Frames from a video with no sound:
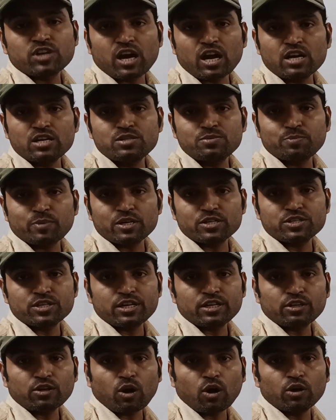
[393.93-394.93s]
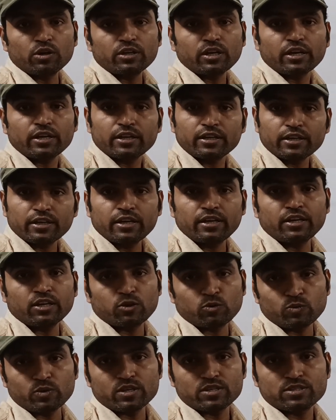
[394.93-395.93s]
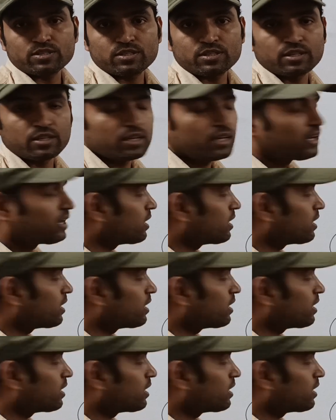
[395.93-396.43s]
charge present on a nucleus.